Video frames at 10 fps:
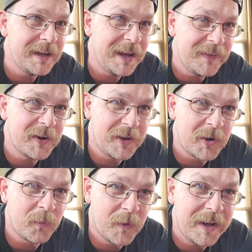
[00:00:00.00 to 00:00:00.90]
and they're gonna
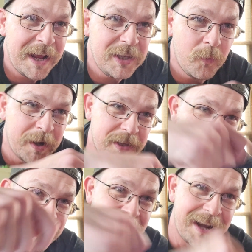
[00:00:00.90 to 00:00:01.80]
run at you while you've
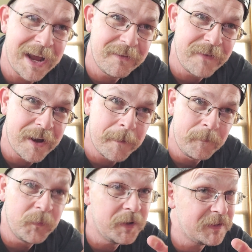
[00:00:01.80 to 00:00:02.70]
got a knife out.
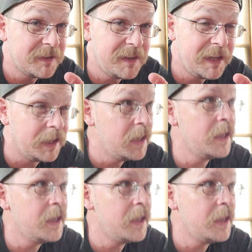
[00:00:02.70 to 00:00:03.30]
Well, here's the thing.